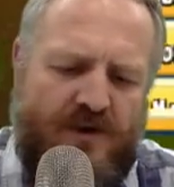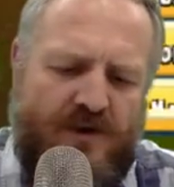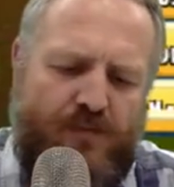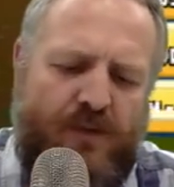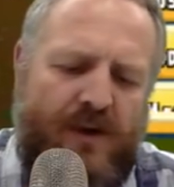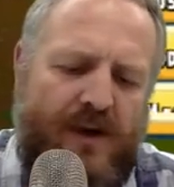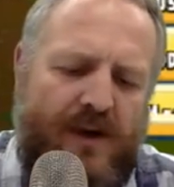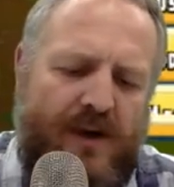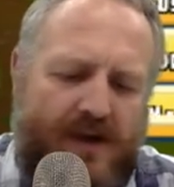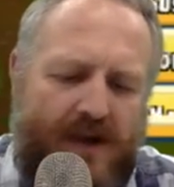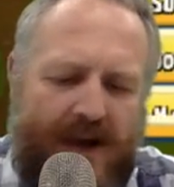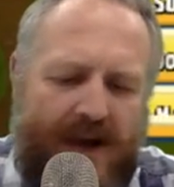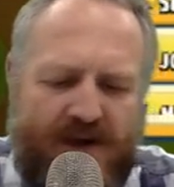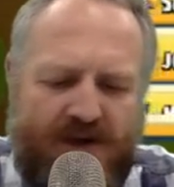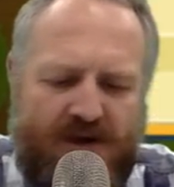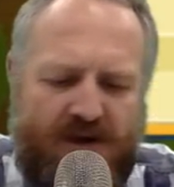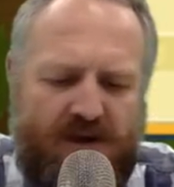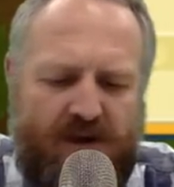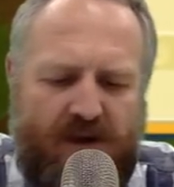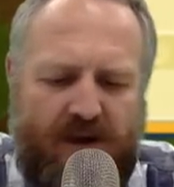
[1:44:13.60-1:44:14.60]
played
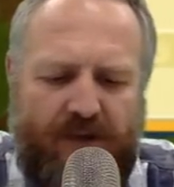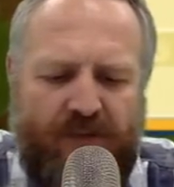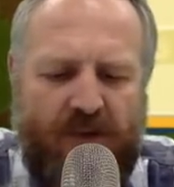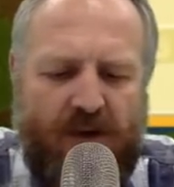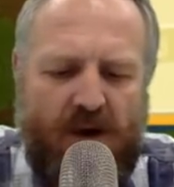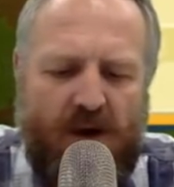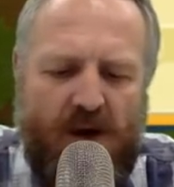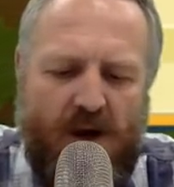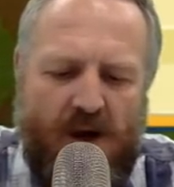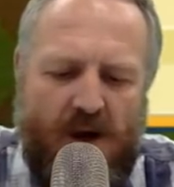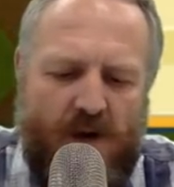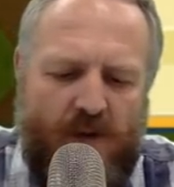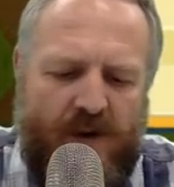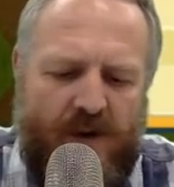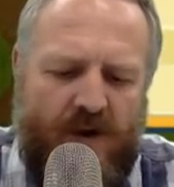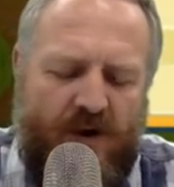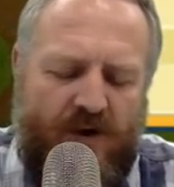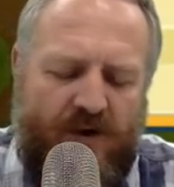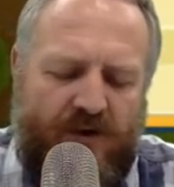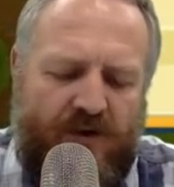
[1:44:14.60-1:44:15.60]
casually. We
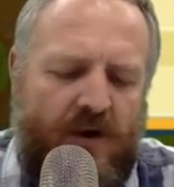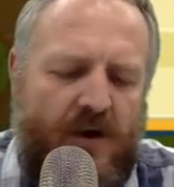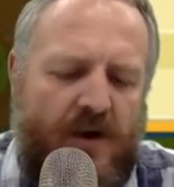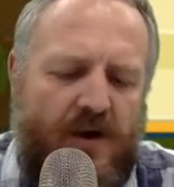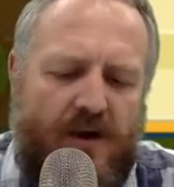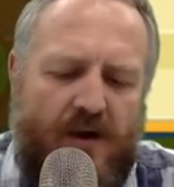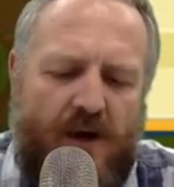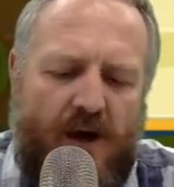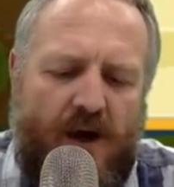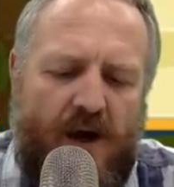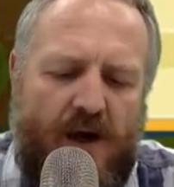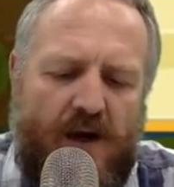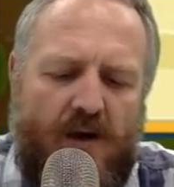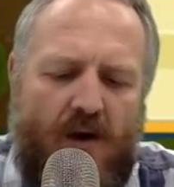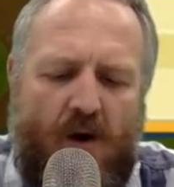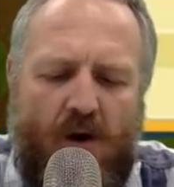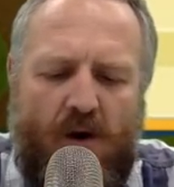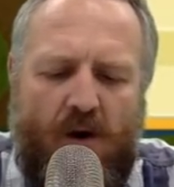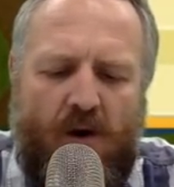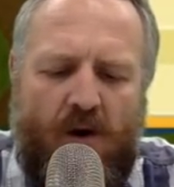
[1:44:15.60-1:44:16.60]
got 39
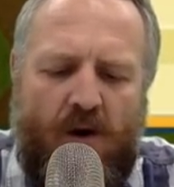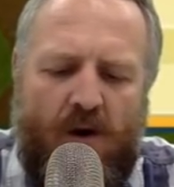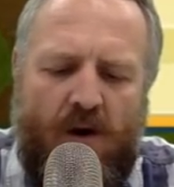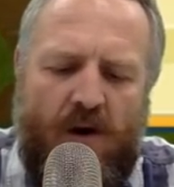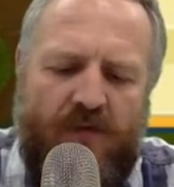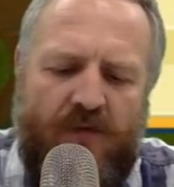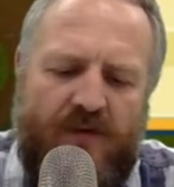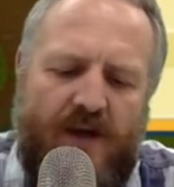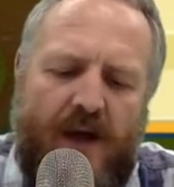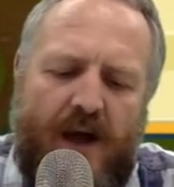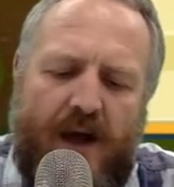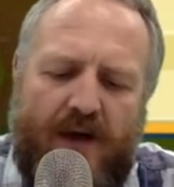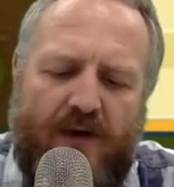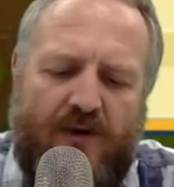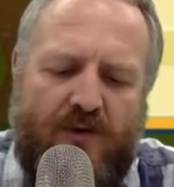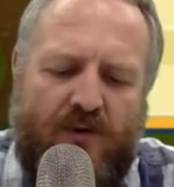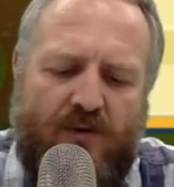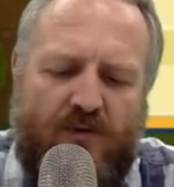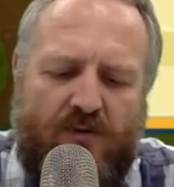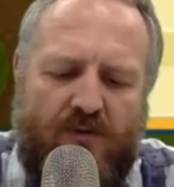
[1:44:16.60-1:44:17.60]
of the
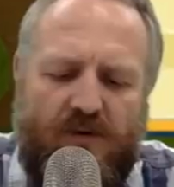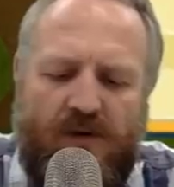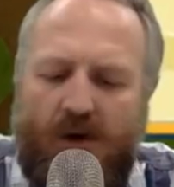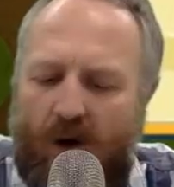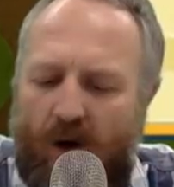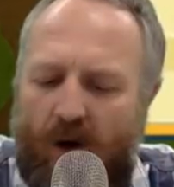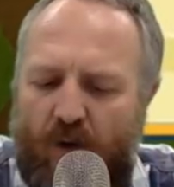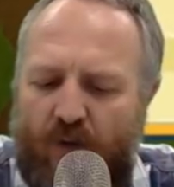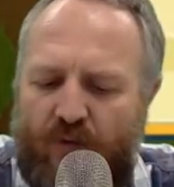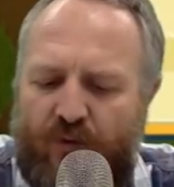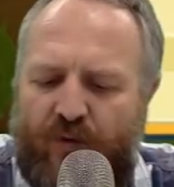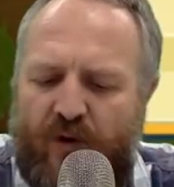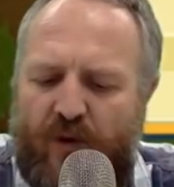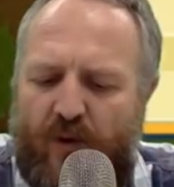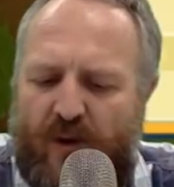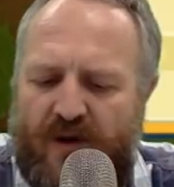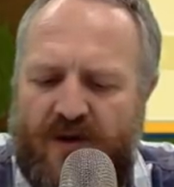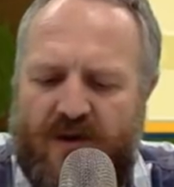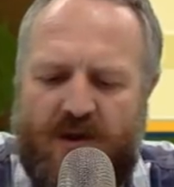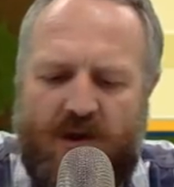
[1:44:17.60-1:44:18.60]
actual gold,
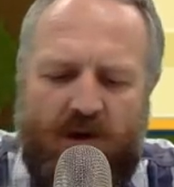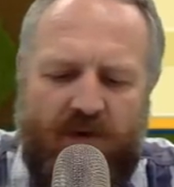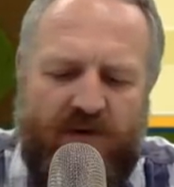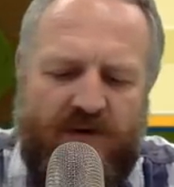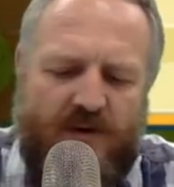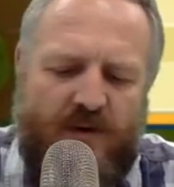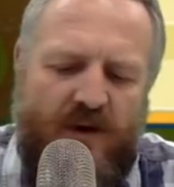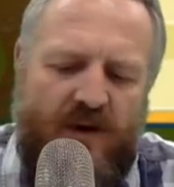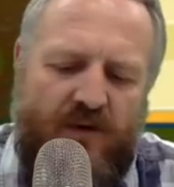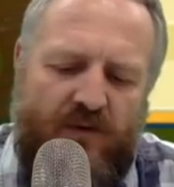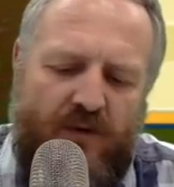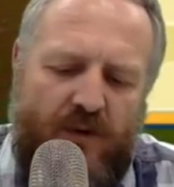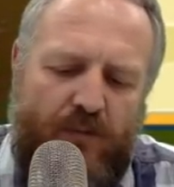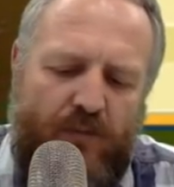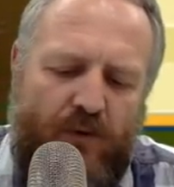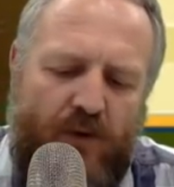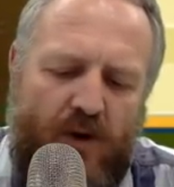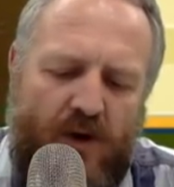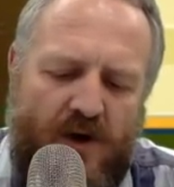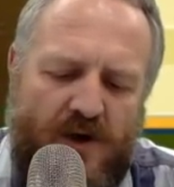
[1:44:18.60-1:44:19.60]
41 silver, 23
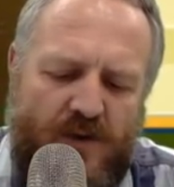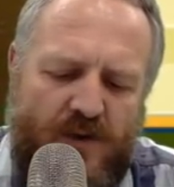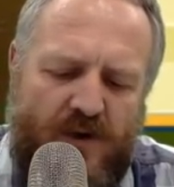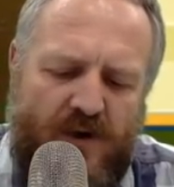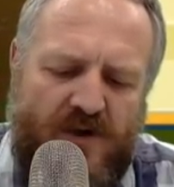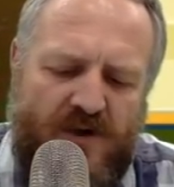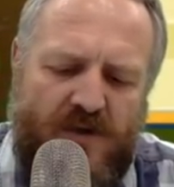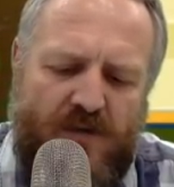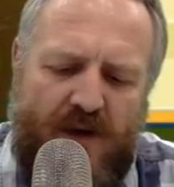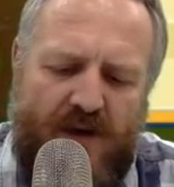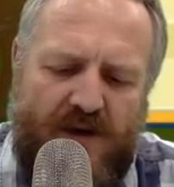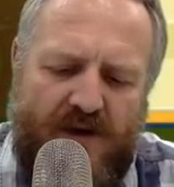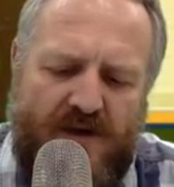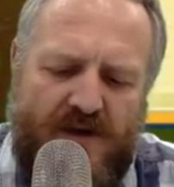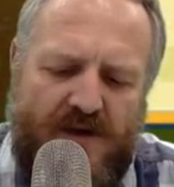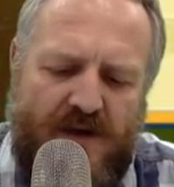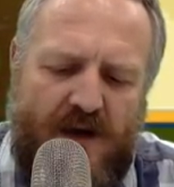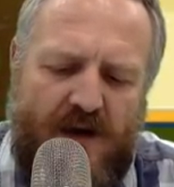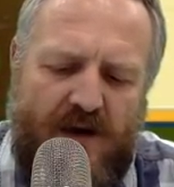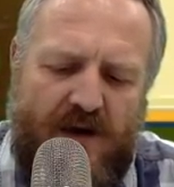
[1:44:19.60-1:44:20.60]
bronze. We got some others
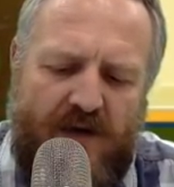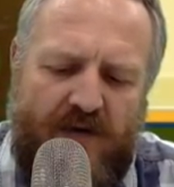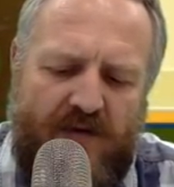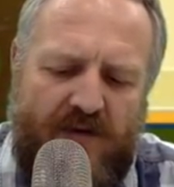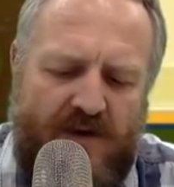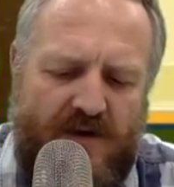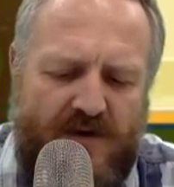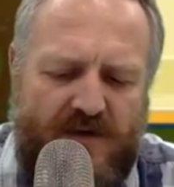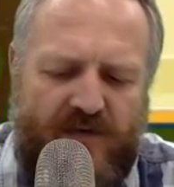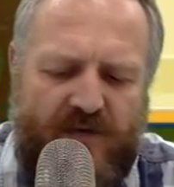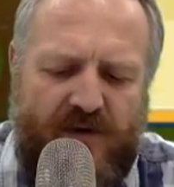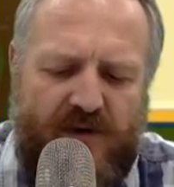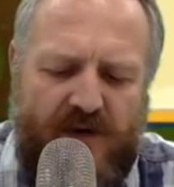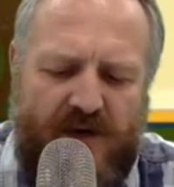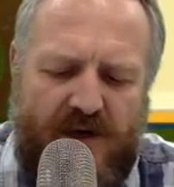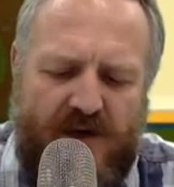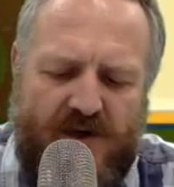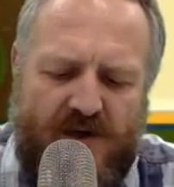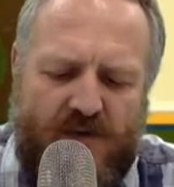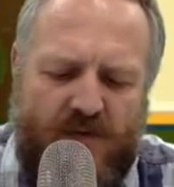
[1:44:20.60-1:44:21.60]
down there in the different
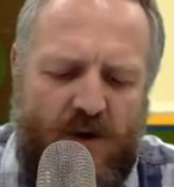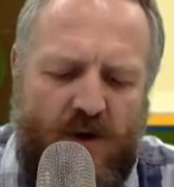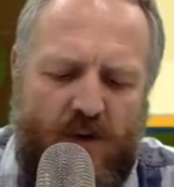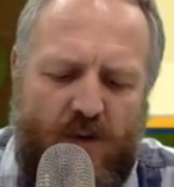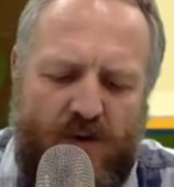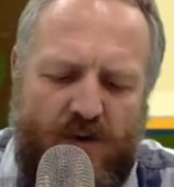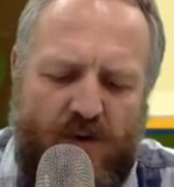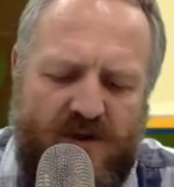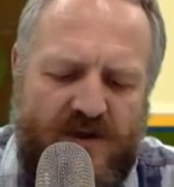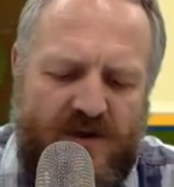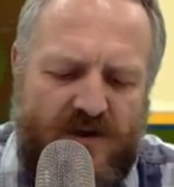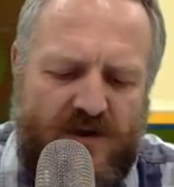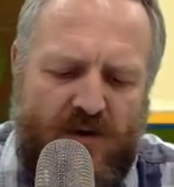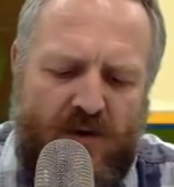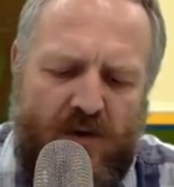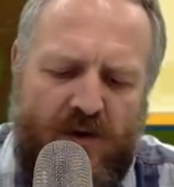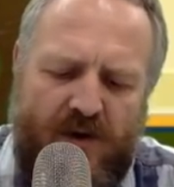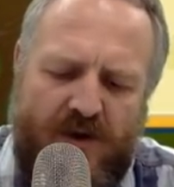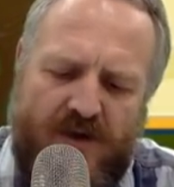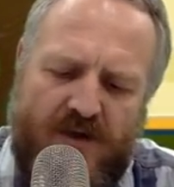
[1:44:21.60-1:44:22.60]
leagues as well, which is
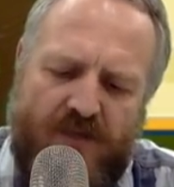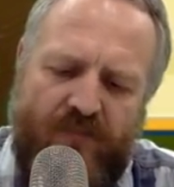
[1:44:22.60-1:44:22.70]
nice.